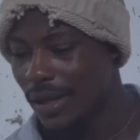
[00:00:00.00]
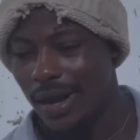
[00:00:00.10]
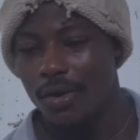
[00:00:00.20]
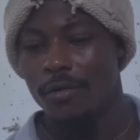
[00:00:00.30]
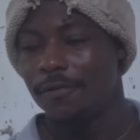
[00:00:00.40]

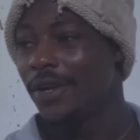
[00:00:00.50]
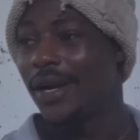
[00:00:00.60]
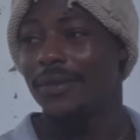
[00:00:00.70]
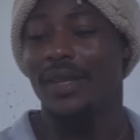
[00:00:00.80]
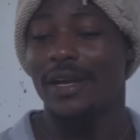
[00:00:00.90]
I'll go free
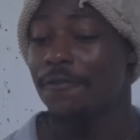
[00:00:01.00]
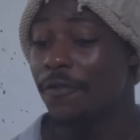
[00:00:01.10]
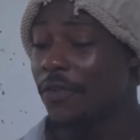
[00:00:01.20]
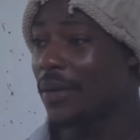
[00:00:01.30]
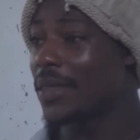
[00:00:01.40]
her. If
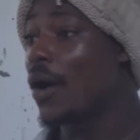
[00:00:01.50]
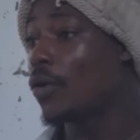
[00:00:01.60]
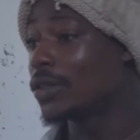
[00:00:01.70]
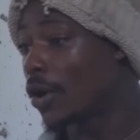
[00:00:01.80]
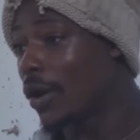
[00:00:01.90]
you free her now, I
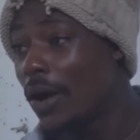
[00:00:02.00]
won't take all